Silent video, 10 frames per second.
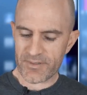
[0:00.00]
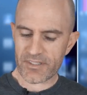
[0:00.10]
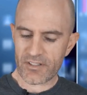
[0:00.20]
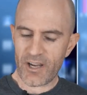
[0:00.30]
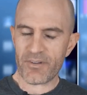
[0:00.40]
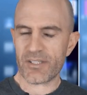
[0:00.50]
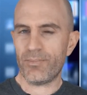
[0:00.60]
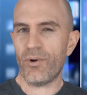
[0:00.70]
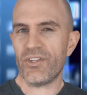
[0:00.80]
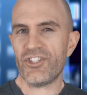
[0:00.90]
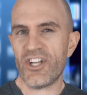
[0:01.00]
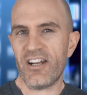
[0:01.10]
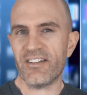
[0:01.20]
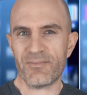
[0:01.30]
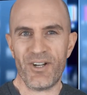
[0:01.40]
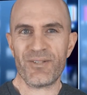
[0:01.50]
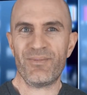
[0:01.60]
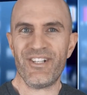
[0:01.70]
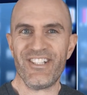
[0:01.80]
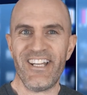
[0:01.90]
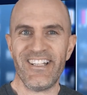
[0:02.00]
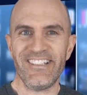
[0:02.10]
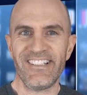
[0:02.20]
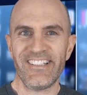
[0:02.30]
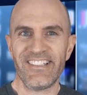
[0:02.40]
subscribe to support this channel. It's much appreciated.